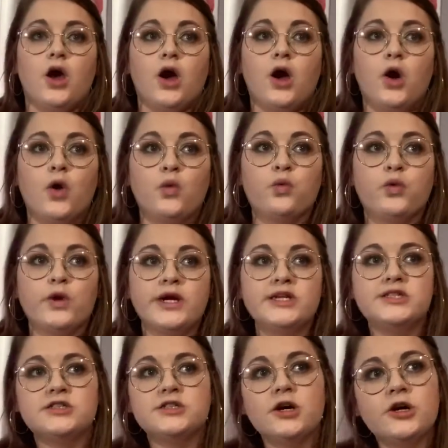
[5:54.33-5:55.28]

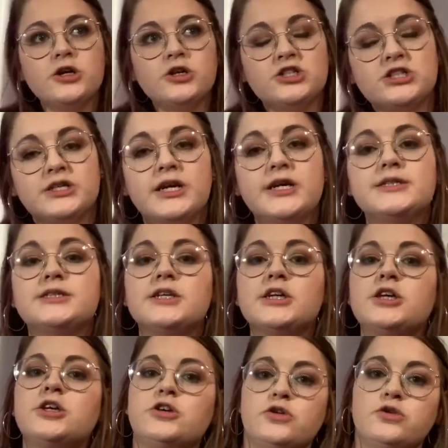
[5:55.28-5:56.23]
research is a
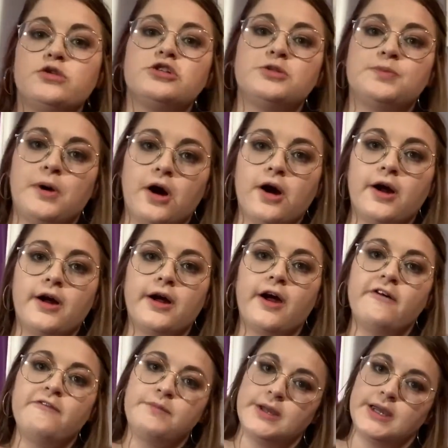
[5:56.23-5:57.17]
huge part
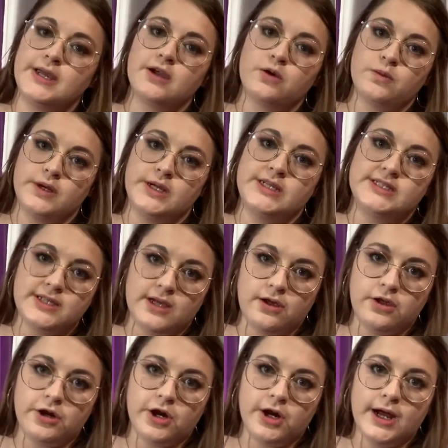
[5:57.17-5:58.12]
of being a
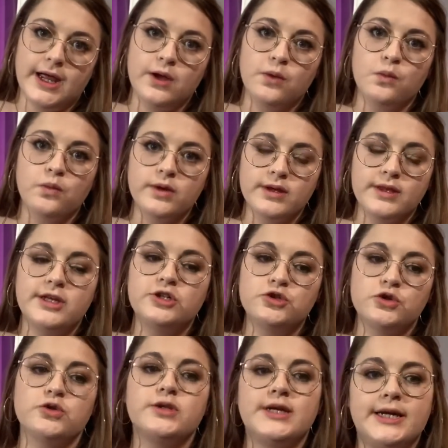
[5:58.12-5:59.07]
reseller. It really
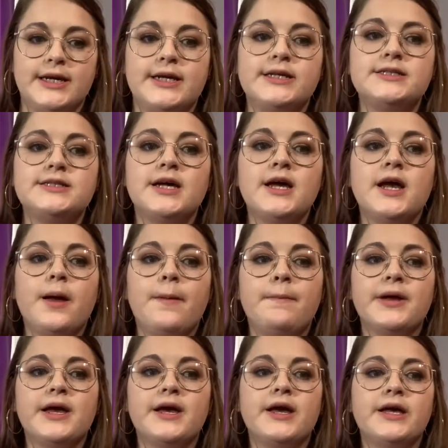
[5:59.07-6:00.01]
truly is,
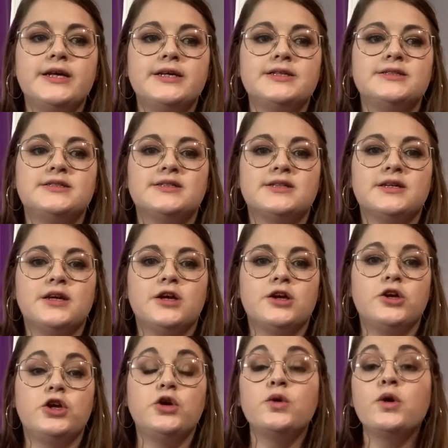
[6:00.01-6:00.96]
because
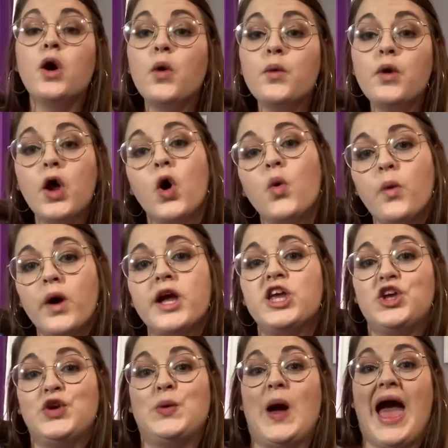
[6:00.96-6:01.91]
you don't know what
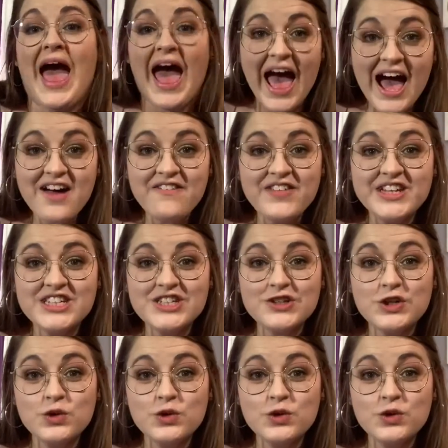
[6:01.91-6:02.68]
you have until you